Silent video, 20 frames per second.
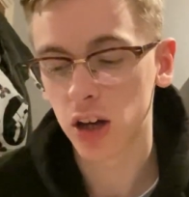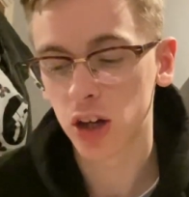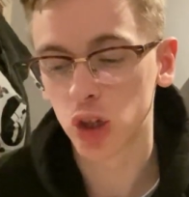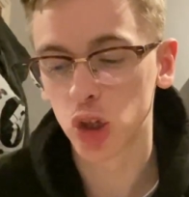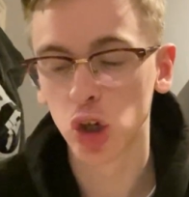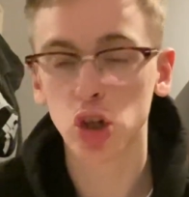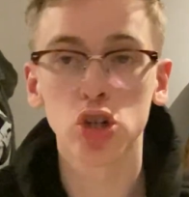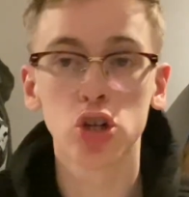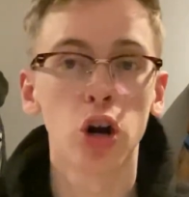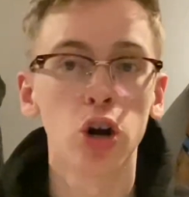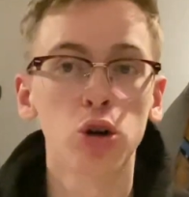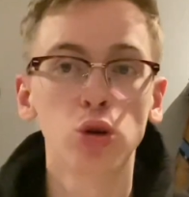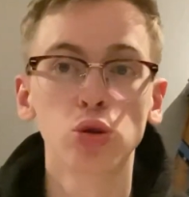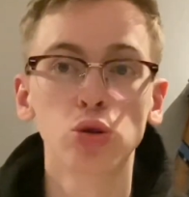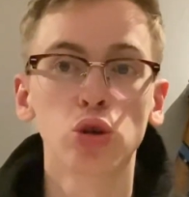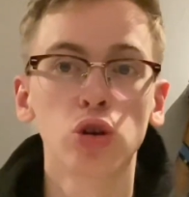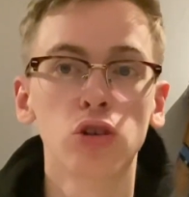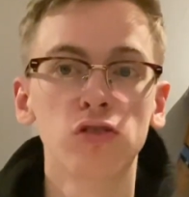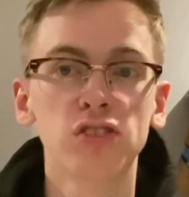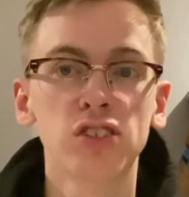Just not good
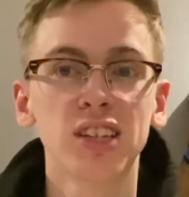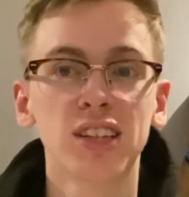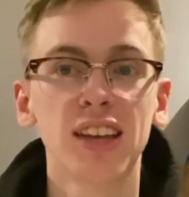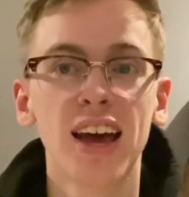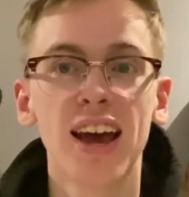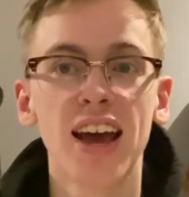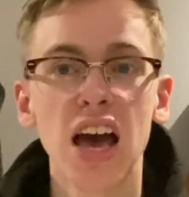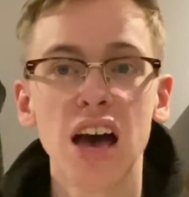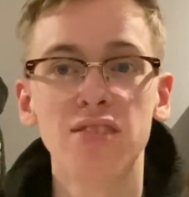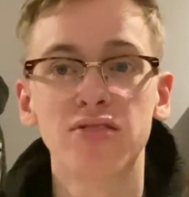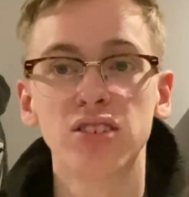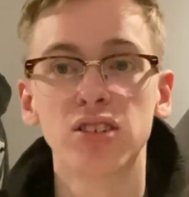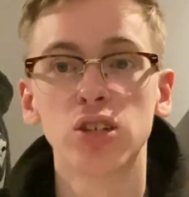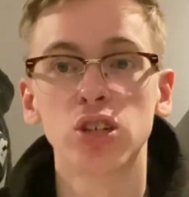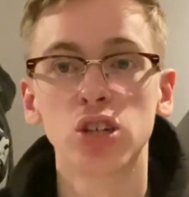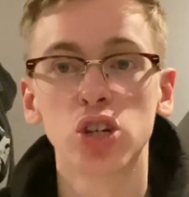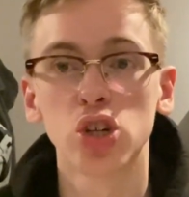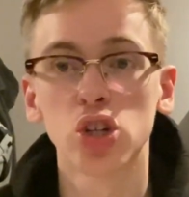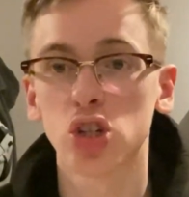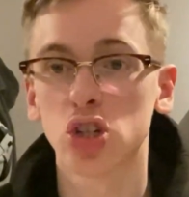enough today, Everton.
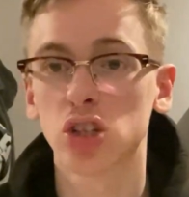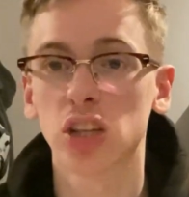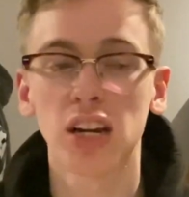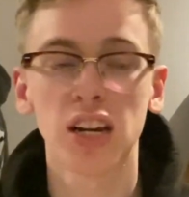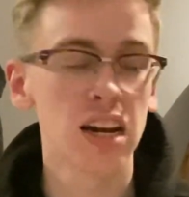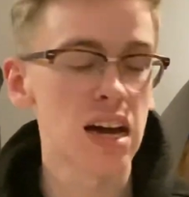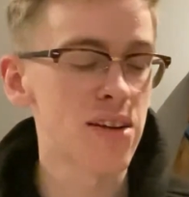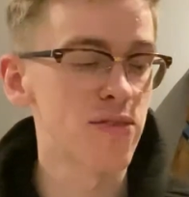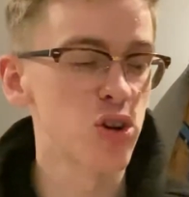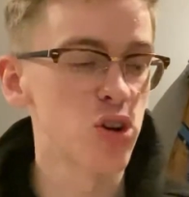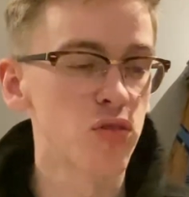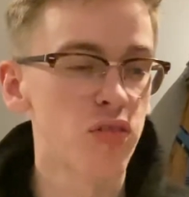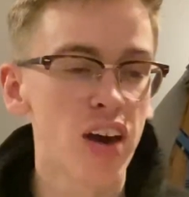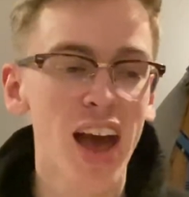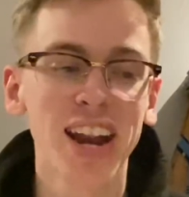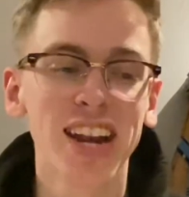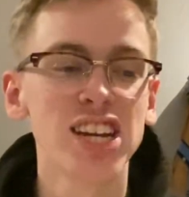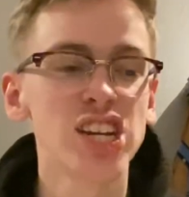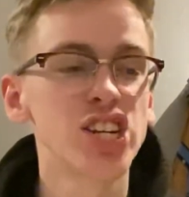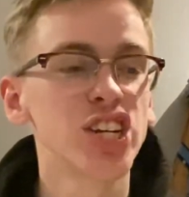Just didn't have enough
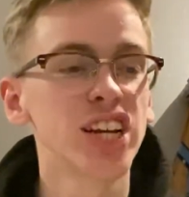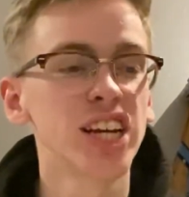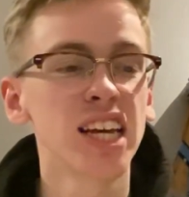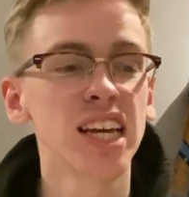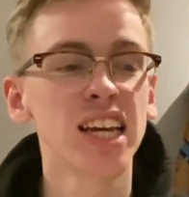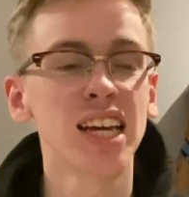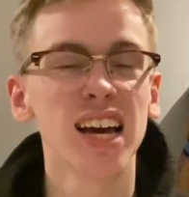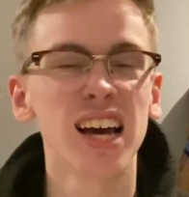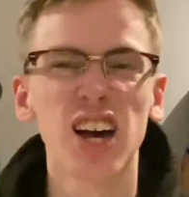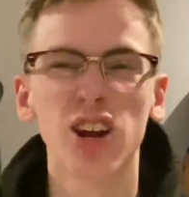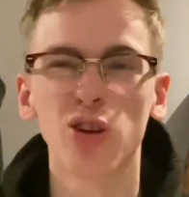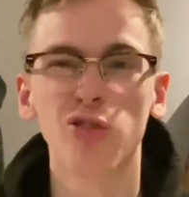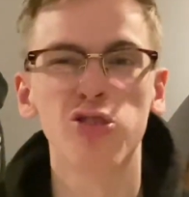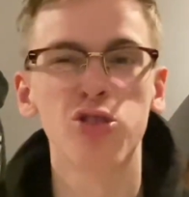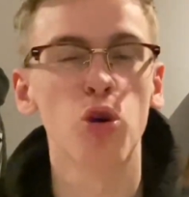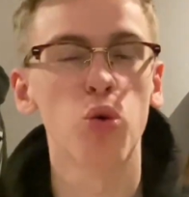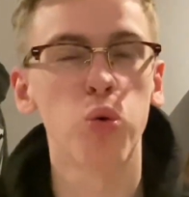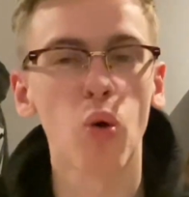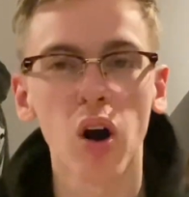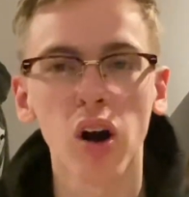energy, enough
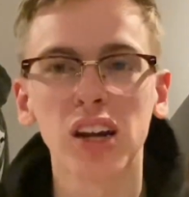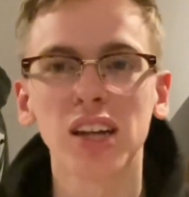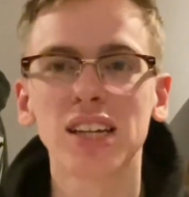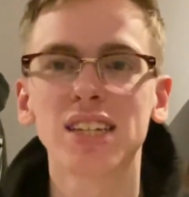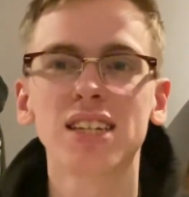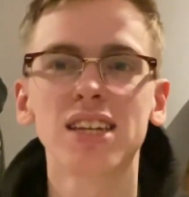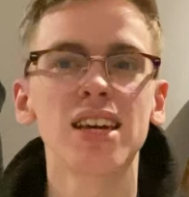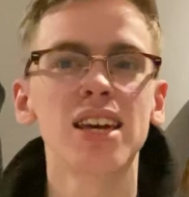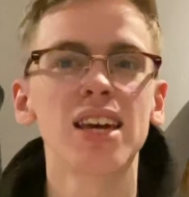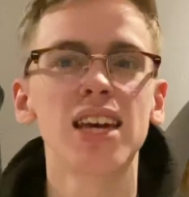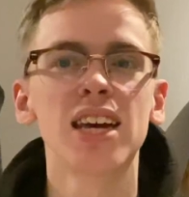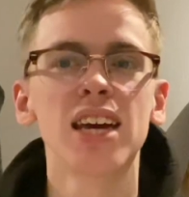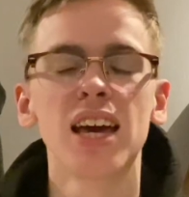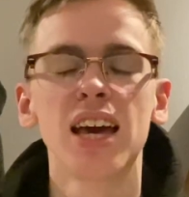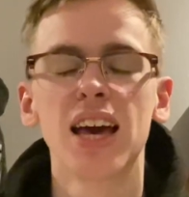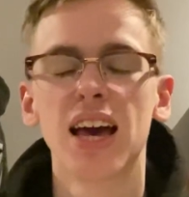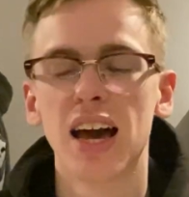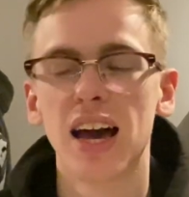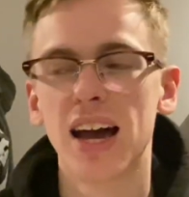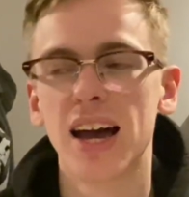quality
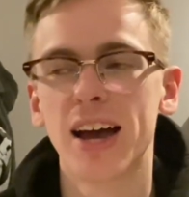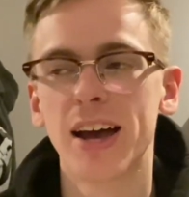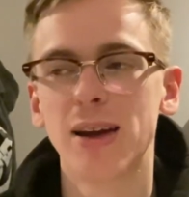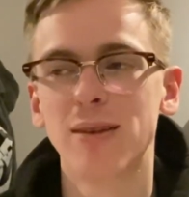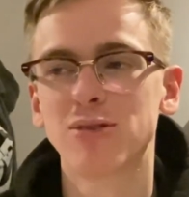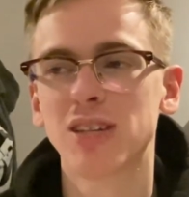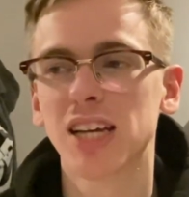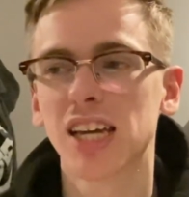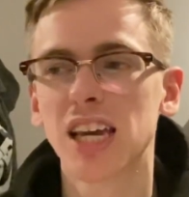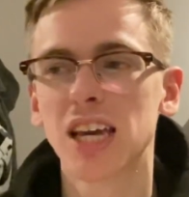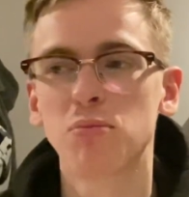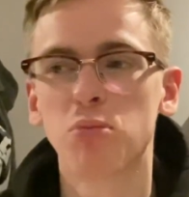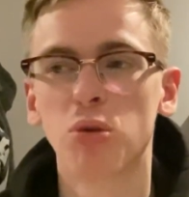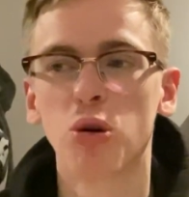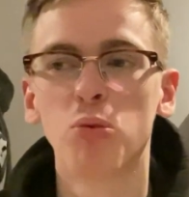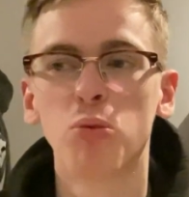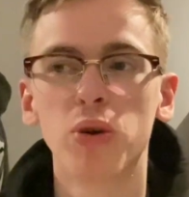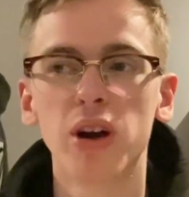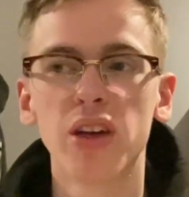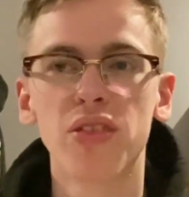to keep
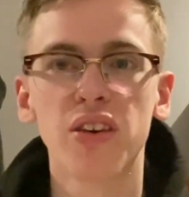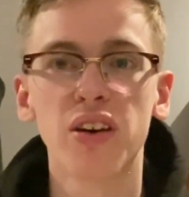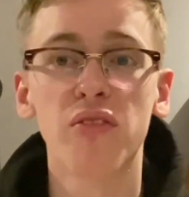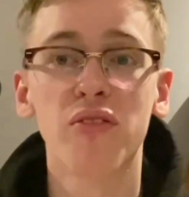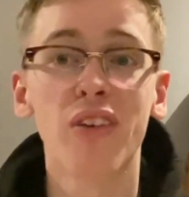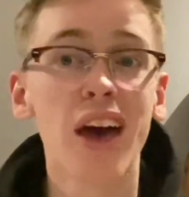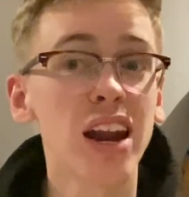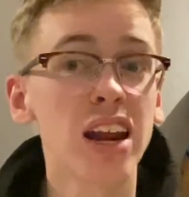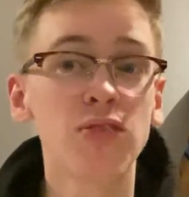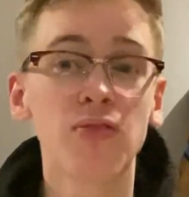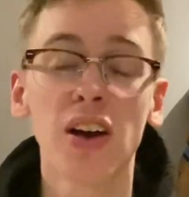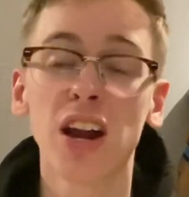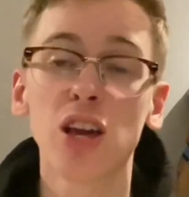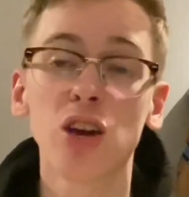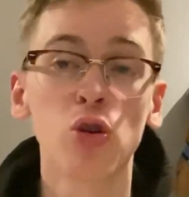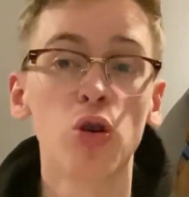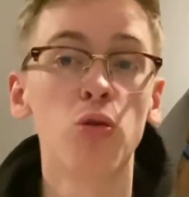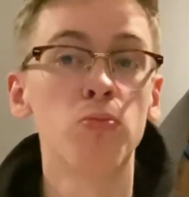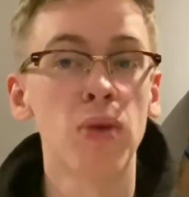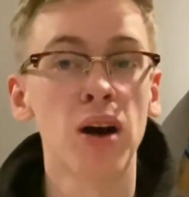up with a very, very
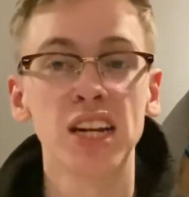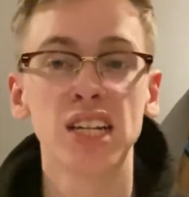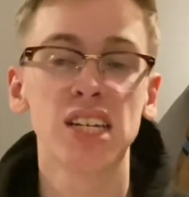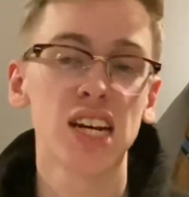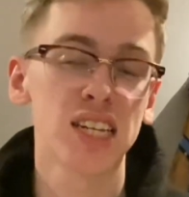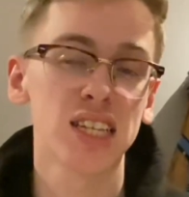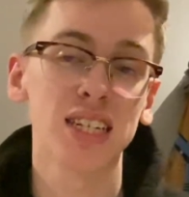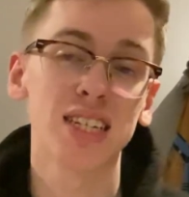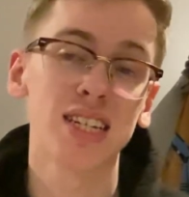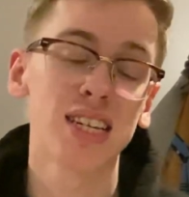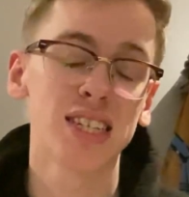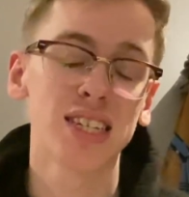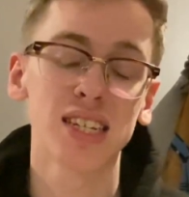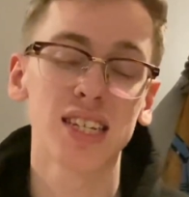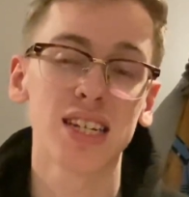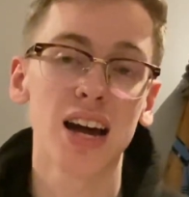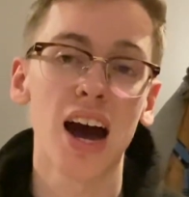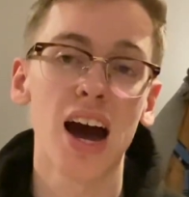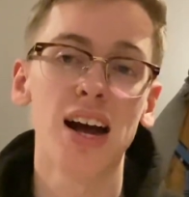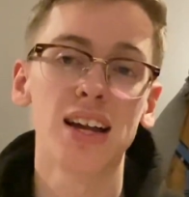good Manchester City
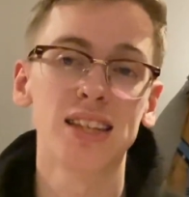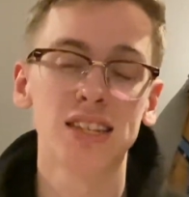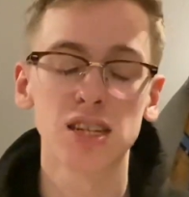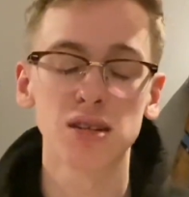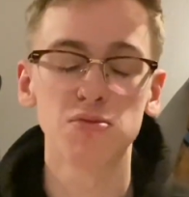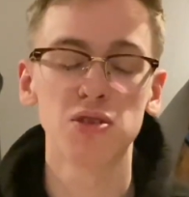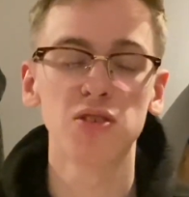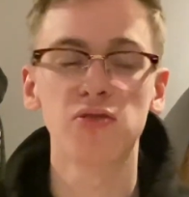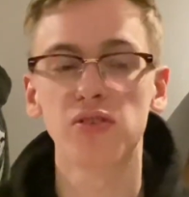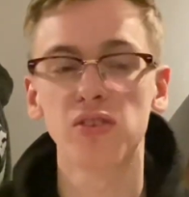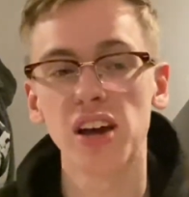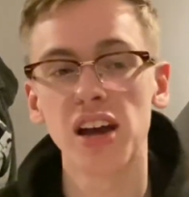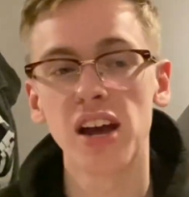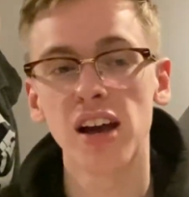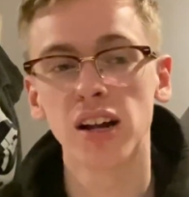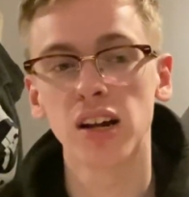side, to be fair.